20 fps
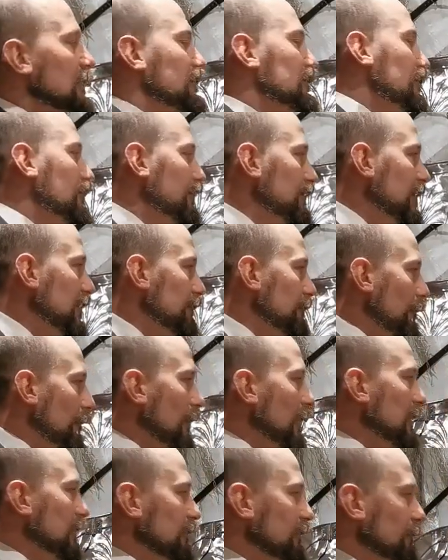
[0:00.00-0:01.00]
So that
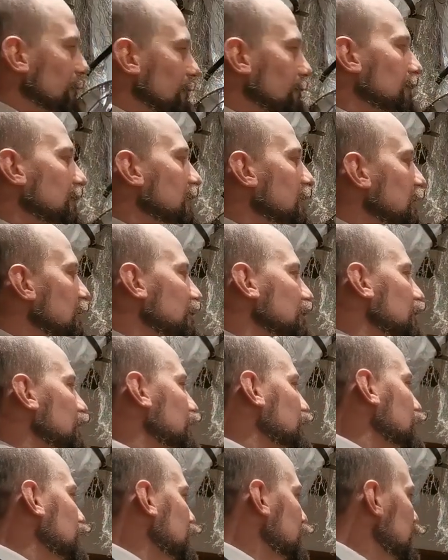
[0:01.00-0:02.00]
might be
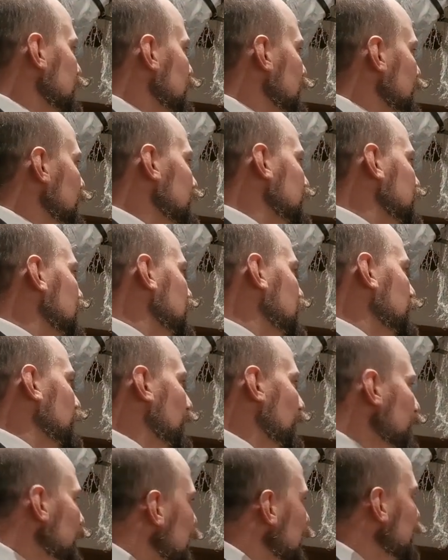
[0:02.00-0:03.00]
the setup
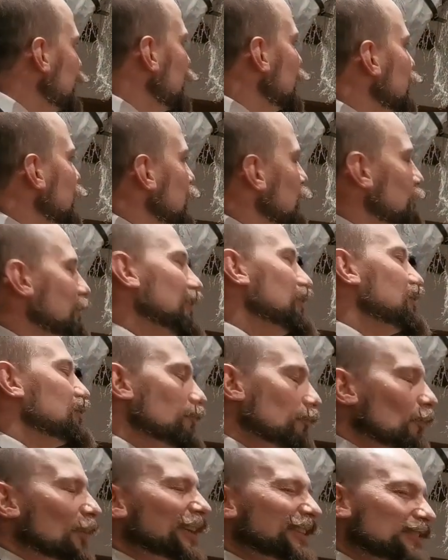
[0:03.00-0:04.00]
we're really thinking about
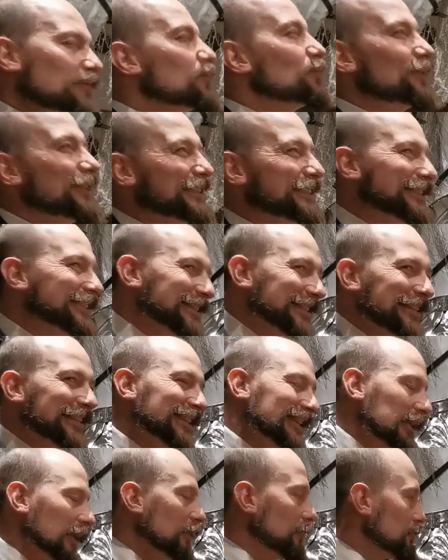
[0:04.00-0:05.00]
is more like 20
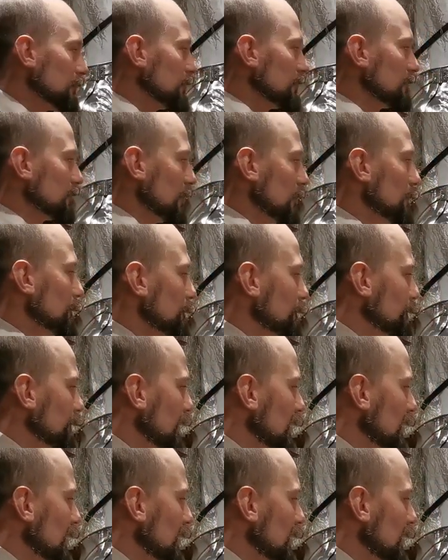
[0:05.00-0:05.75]
kilos or so.